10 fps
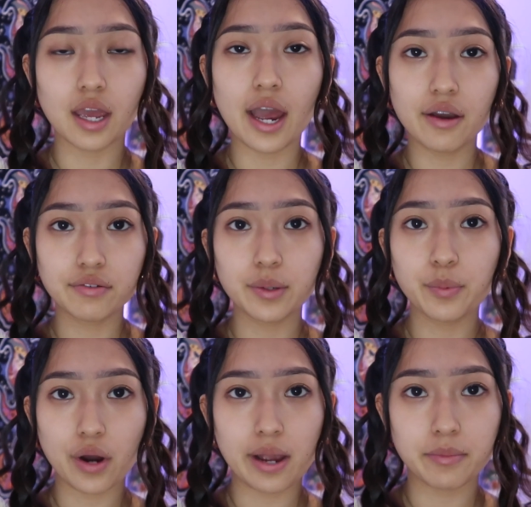After
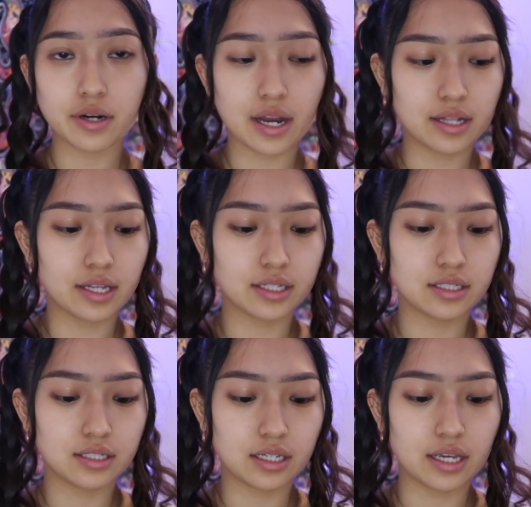primer, I like
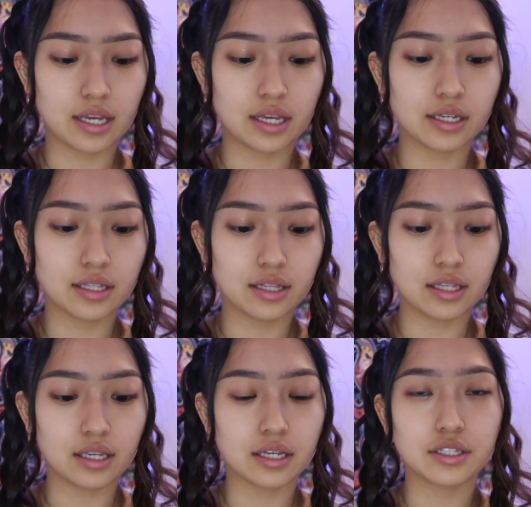to take
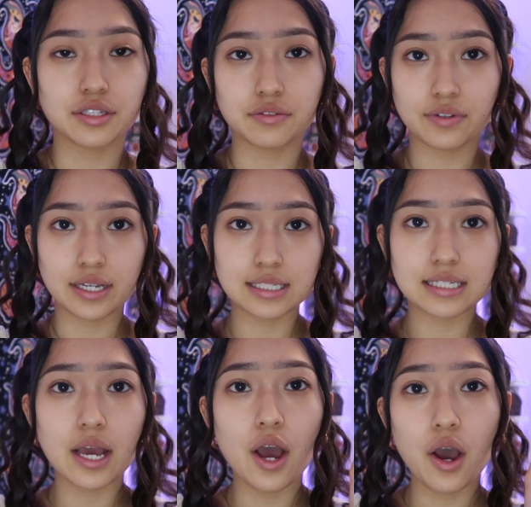the Too
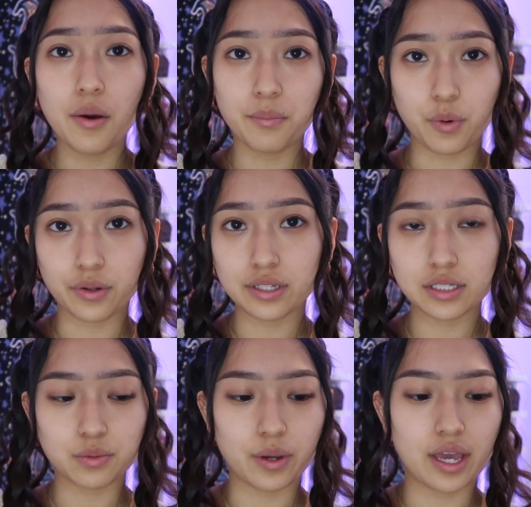Faced Born
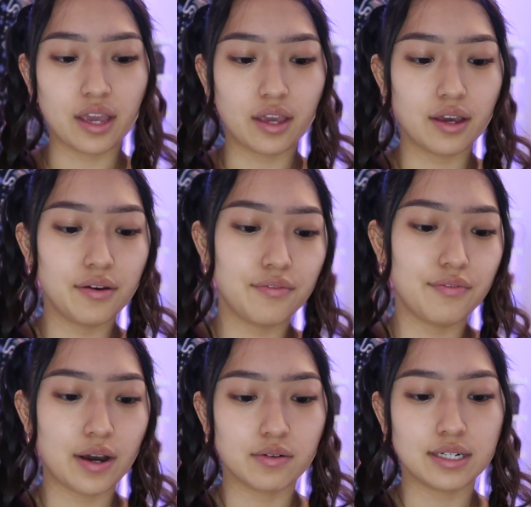This Way
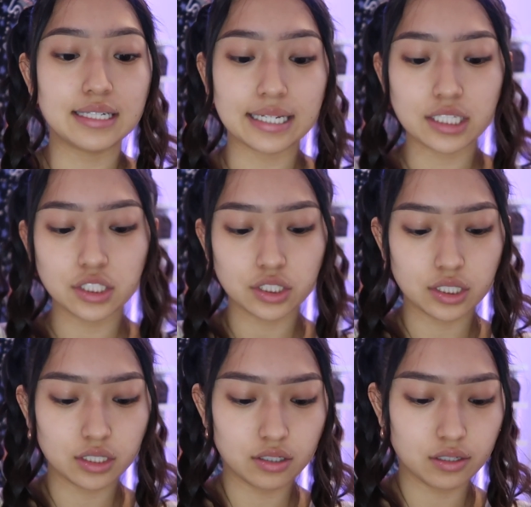
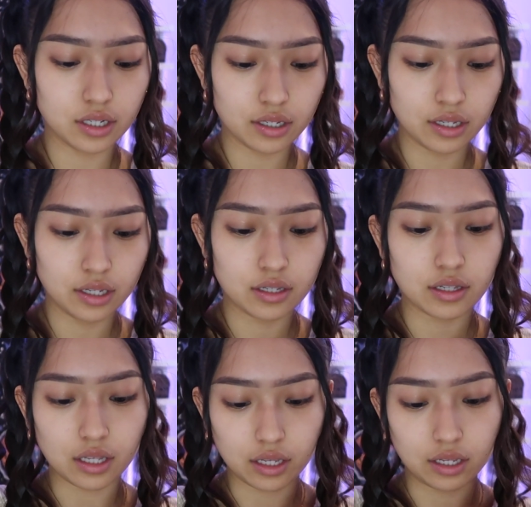foundation
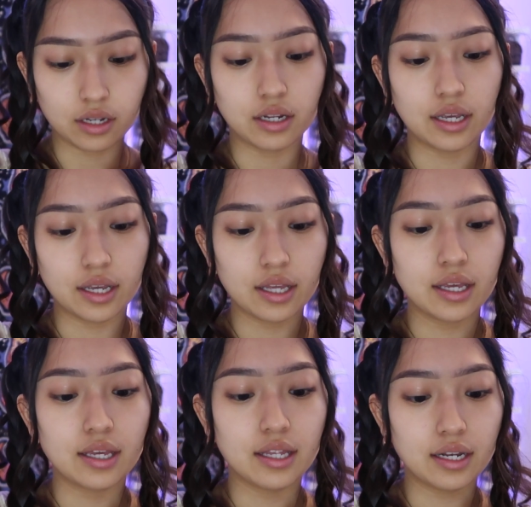in
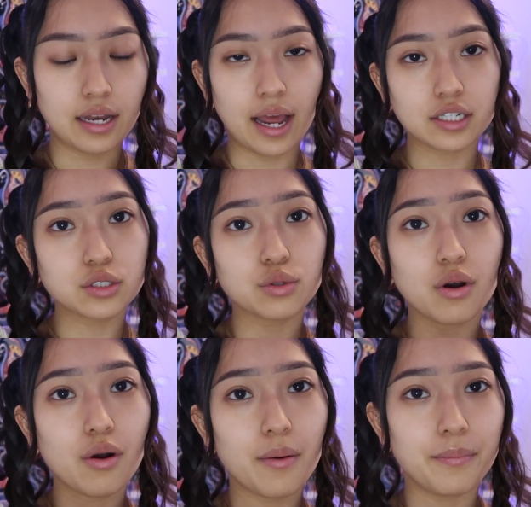
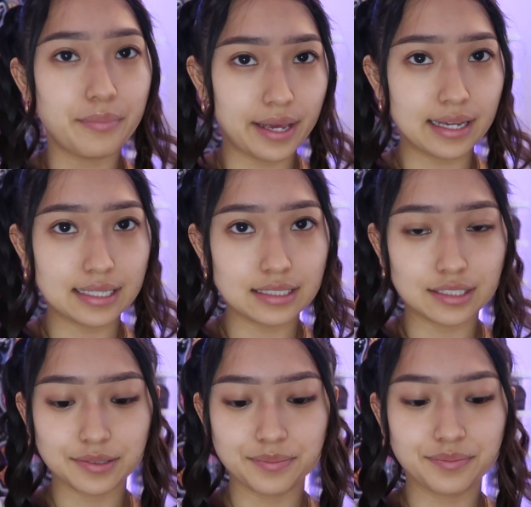natural beige.